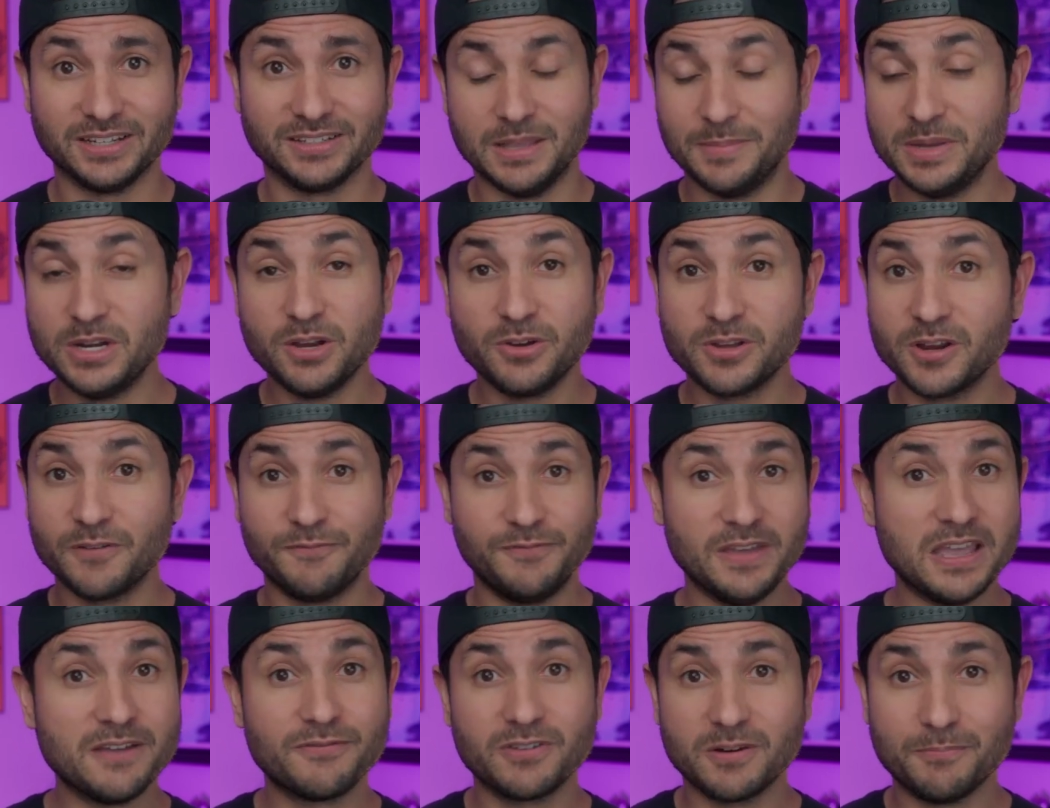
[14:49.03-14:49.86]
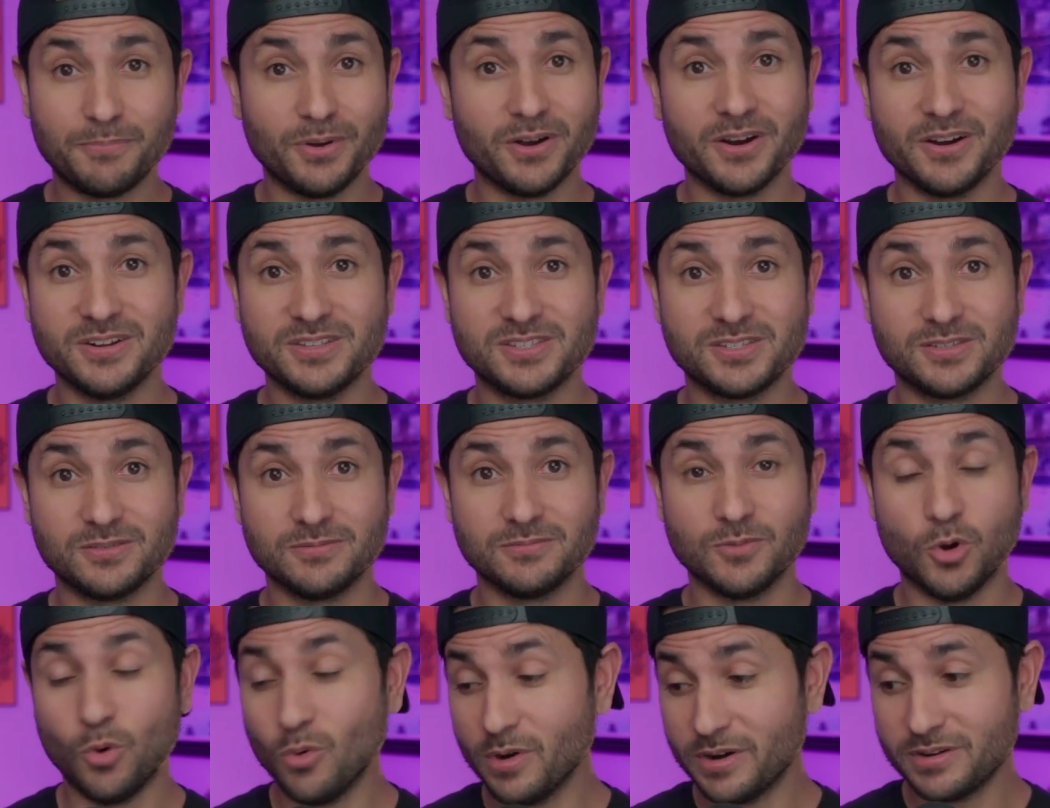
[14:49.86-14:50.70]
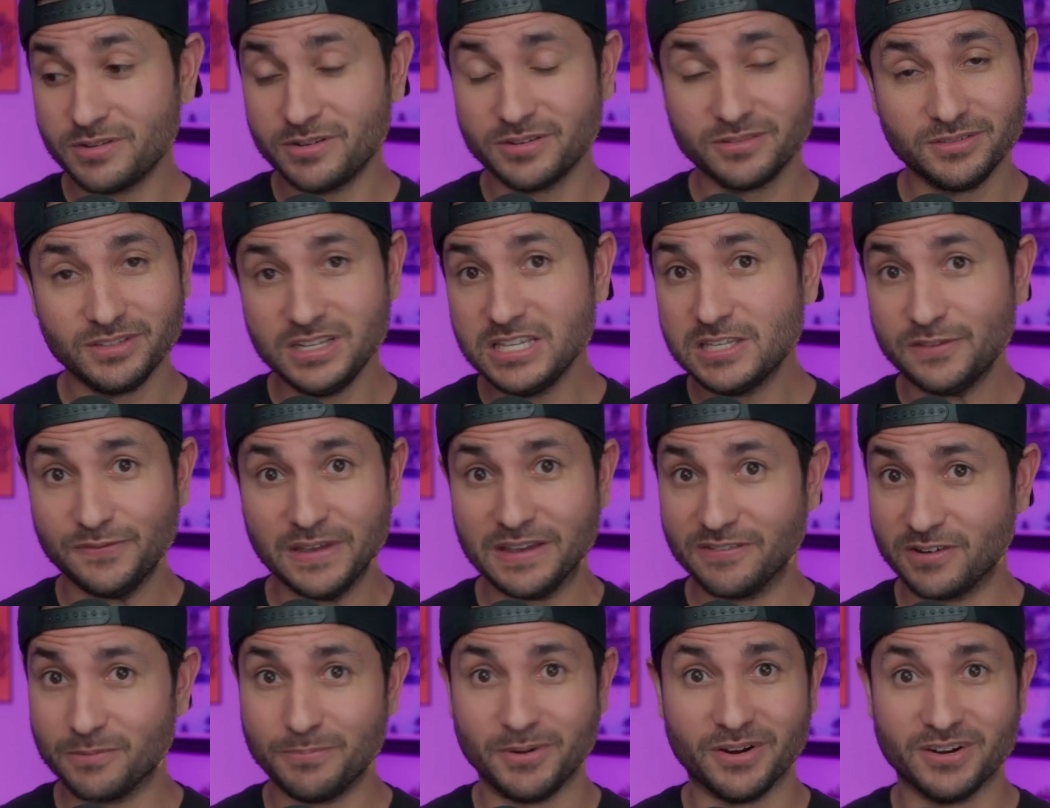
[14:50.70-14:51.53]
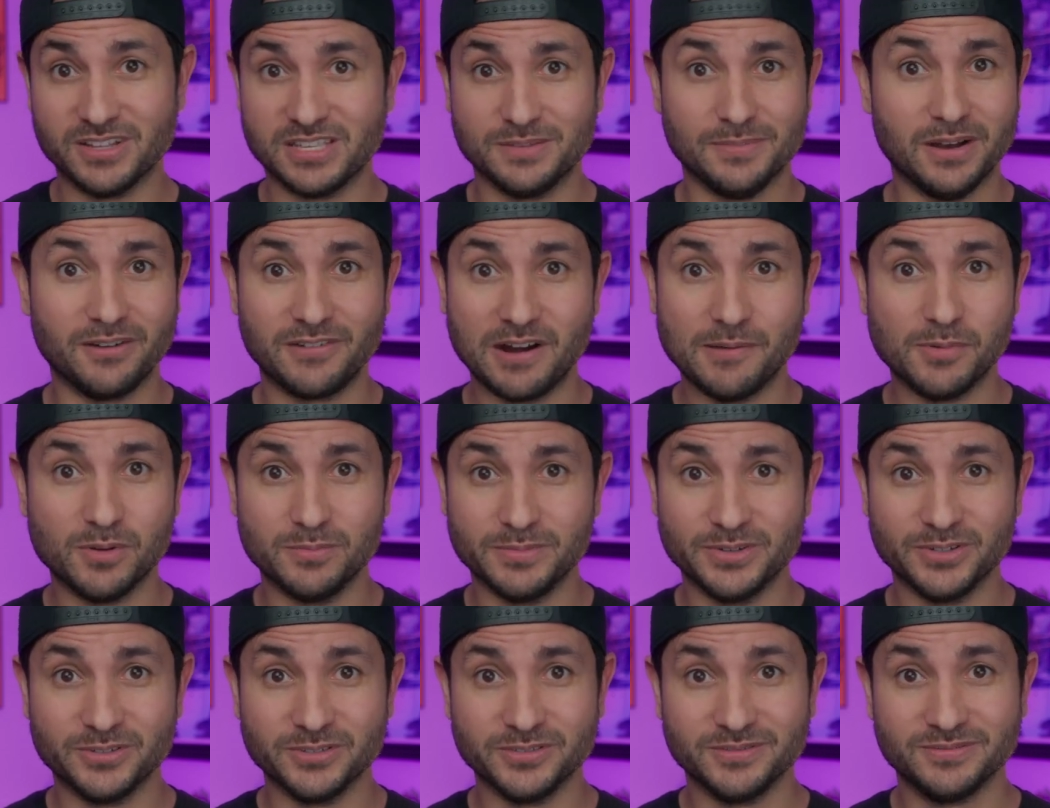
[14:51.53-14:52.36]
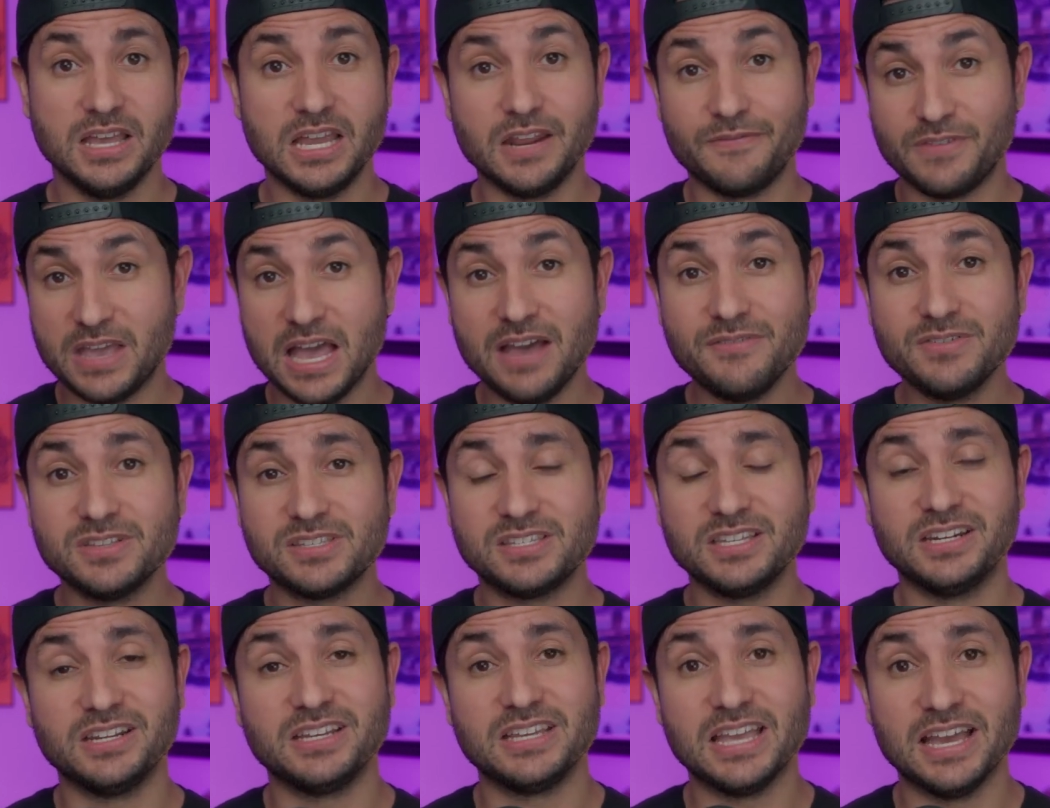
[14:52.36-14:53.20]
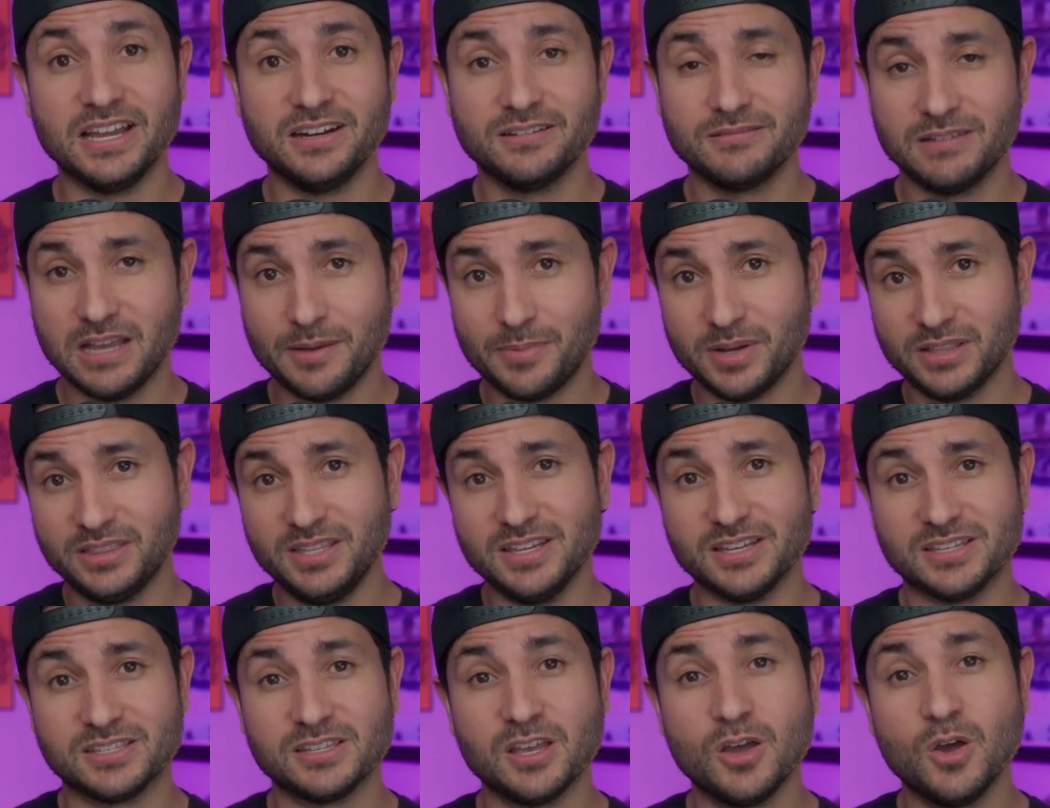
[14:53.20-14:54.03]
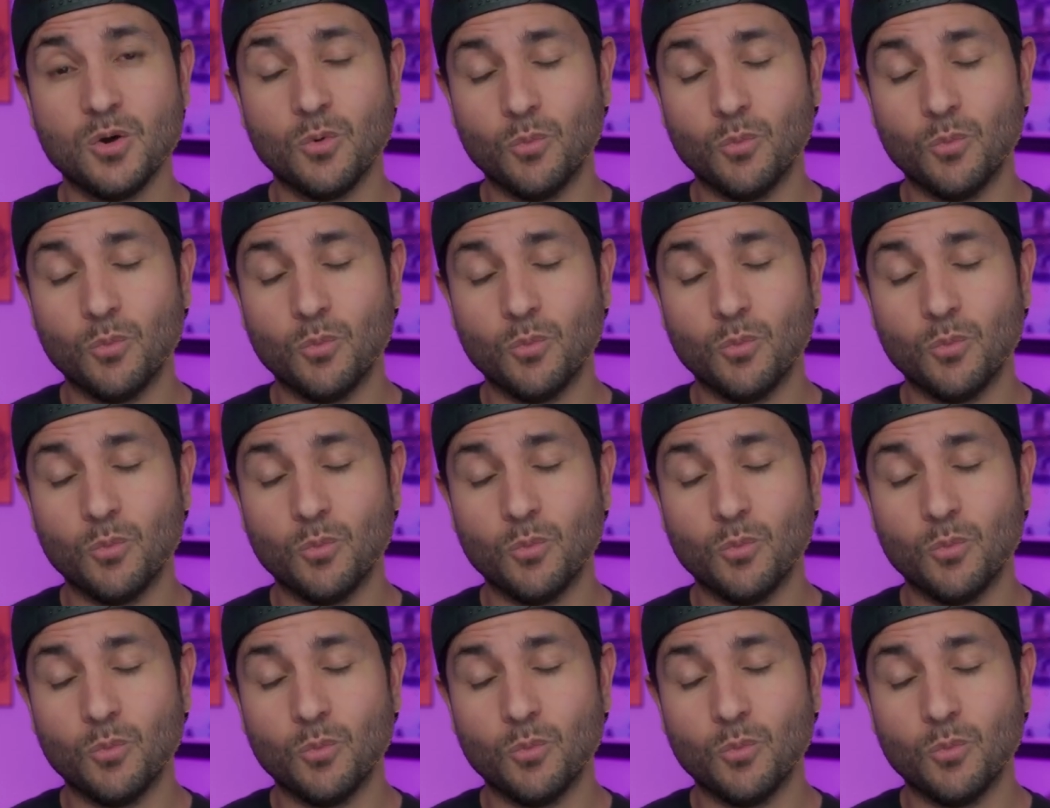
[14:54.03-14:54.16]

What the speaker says: Let me know your favorite parts or your least favorite parts about Rebel Moon. And if you haven't seen it yet, how about this?